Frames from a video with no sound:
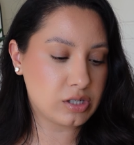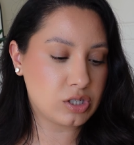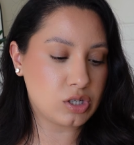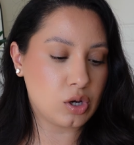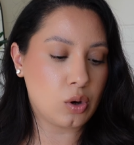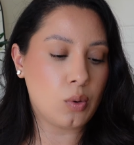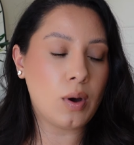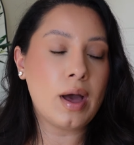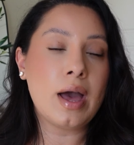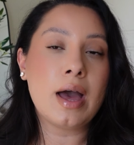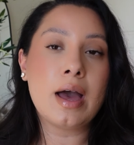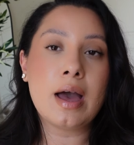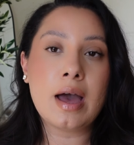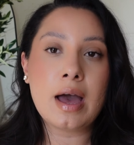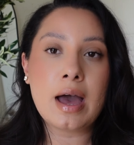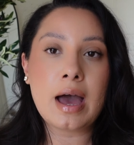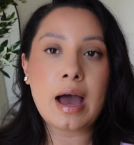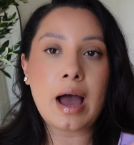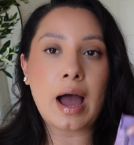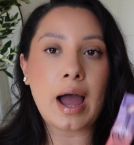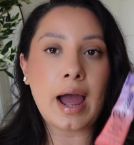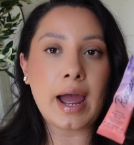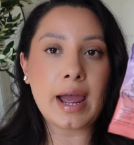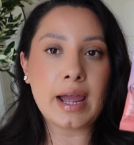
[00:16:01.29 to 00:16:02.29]
So
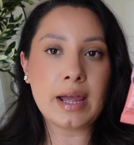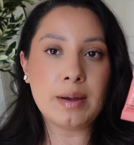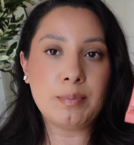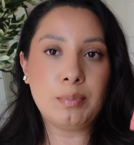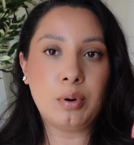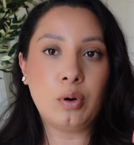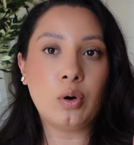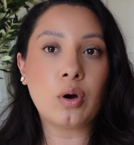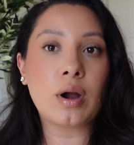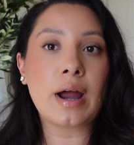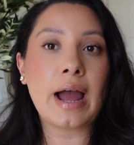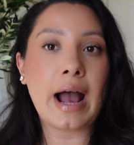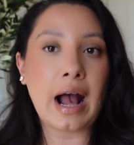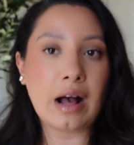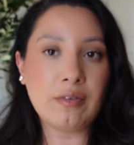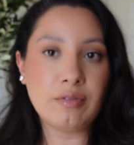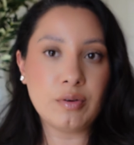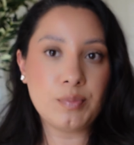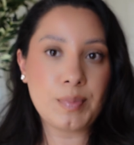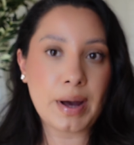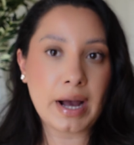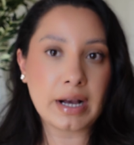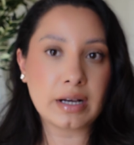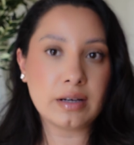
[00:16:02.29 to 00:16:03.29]
I pour half
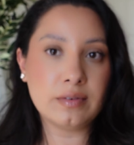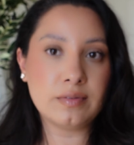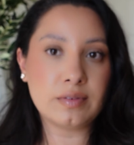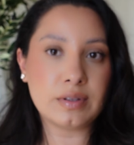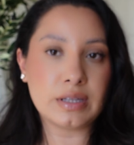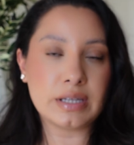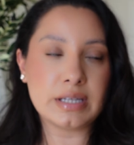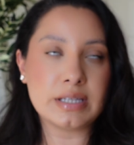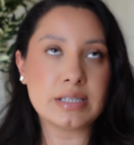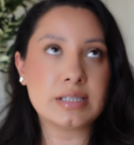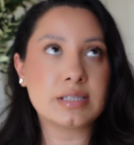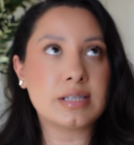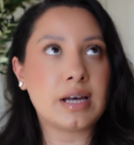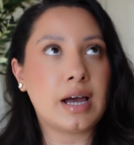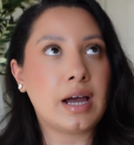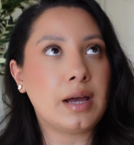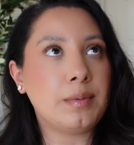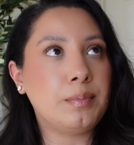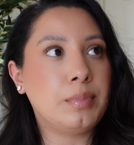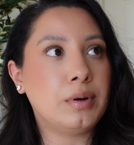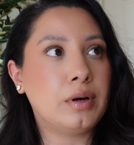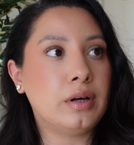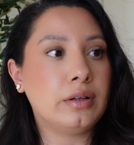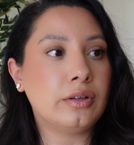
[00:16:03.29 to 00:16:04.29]
a pack of this, I
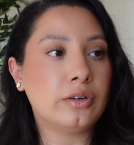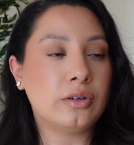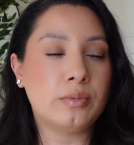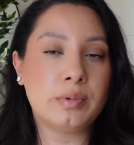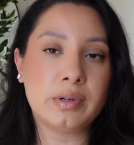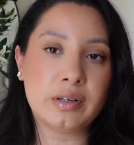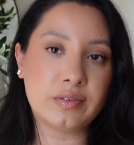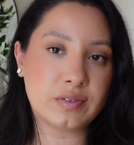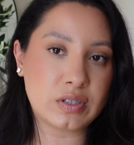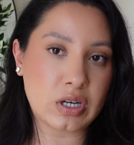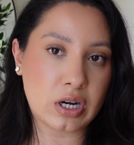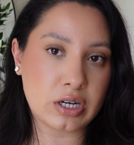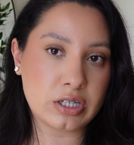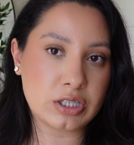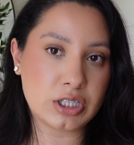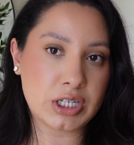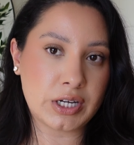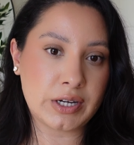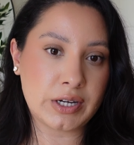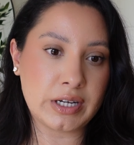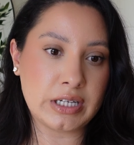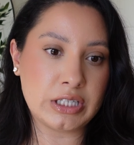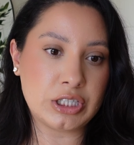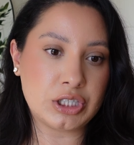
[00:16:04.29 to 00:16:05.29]
put a little bit of tart
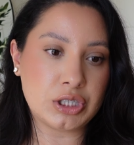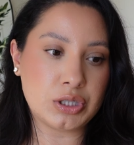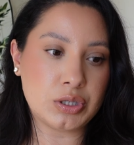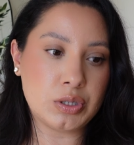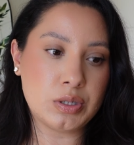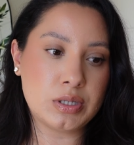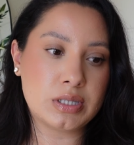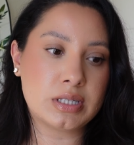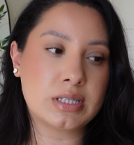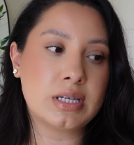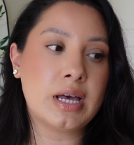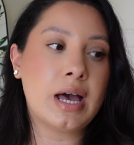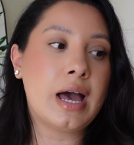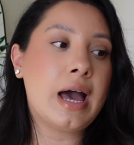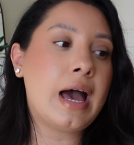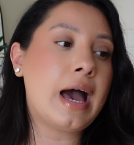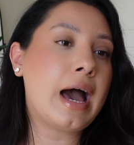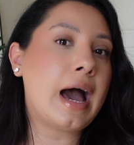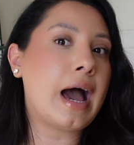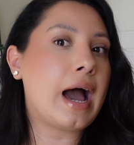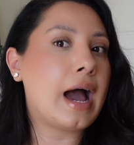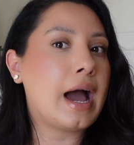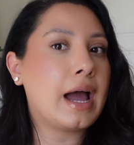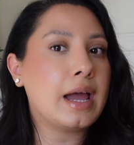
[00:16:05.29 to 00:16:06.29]
cherry juice,
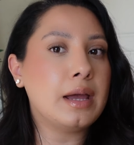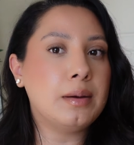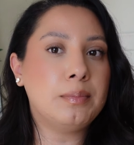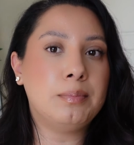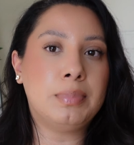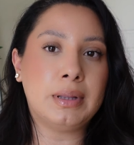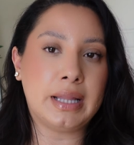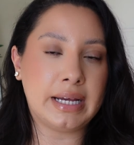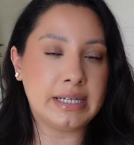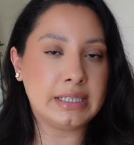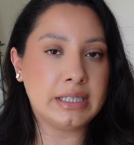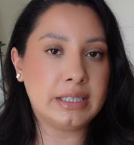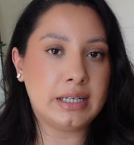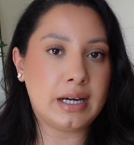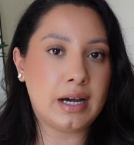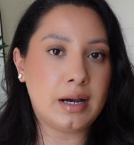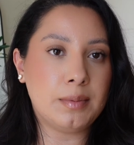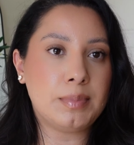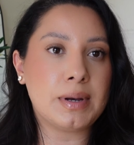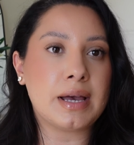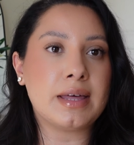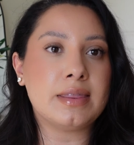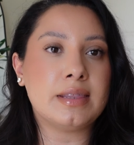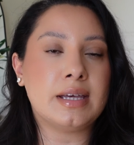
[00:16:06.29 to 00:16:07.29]
I blend it
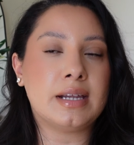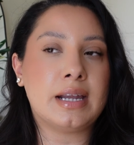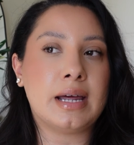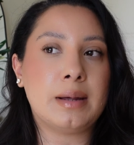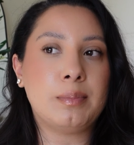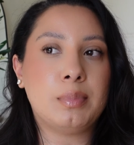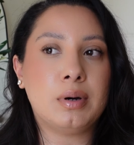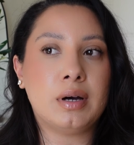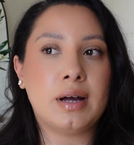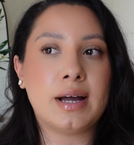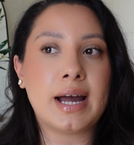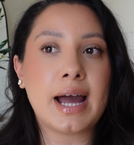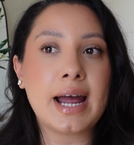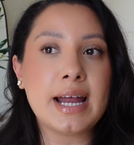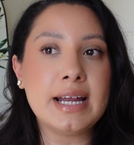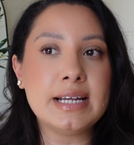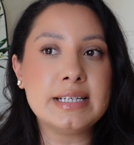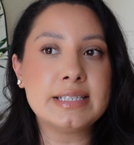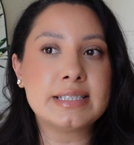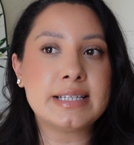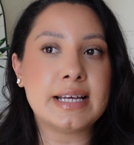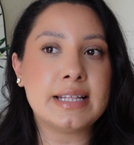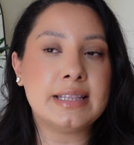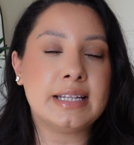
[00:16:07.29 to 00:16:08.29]
up, and then I put
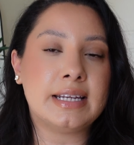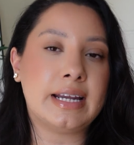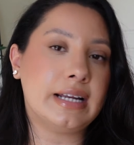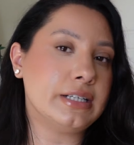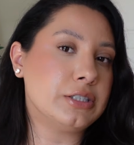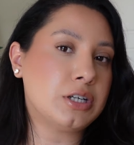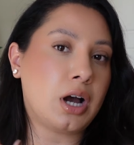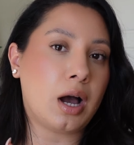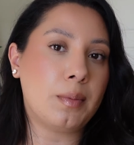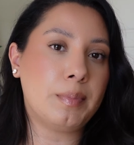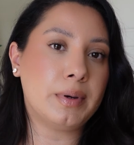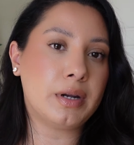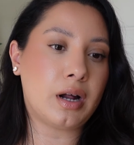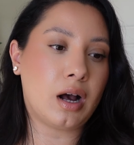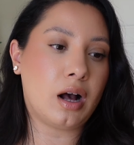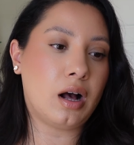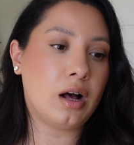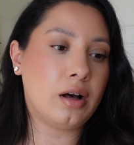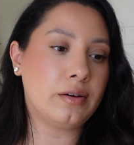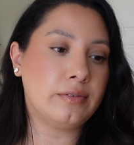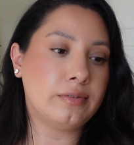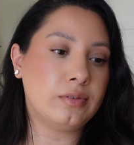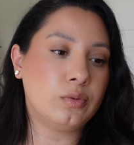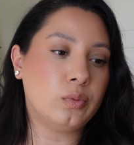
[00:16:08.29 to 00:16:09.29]
ice, and then I top it
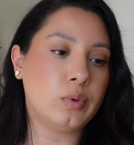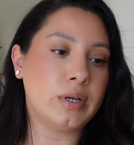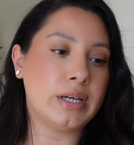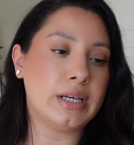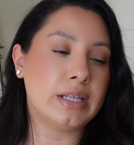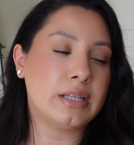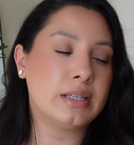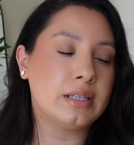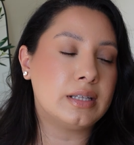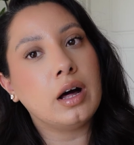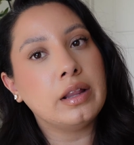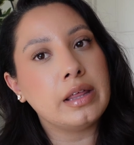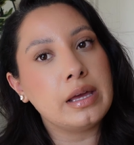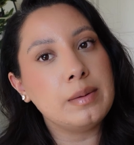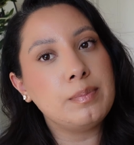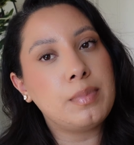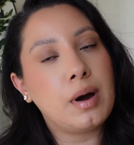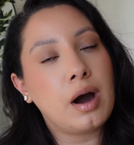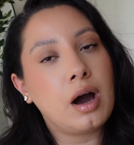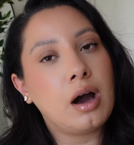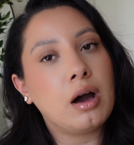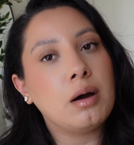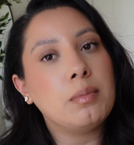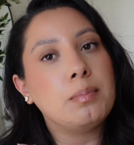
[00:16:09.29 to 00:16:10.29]
off with
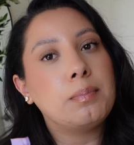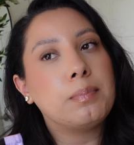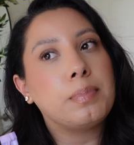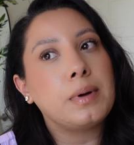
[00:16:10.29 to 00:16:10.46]
Olipop,